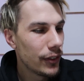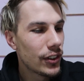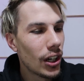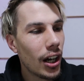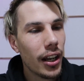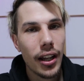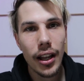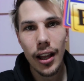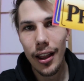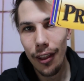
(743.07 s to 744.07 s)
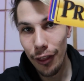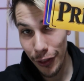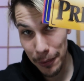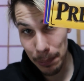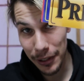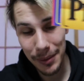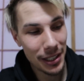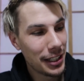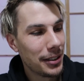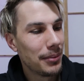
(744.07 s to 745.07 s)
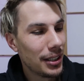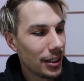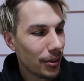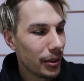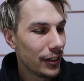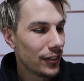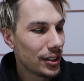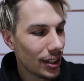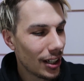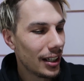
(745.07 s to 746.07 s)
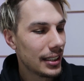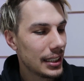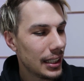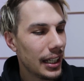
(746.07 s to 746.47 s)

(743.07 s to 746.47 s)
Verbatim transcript: we've got the premium, we've got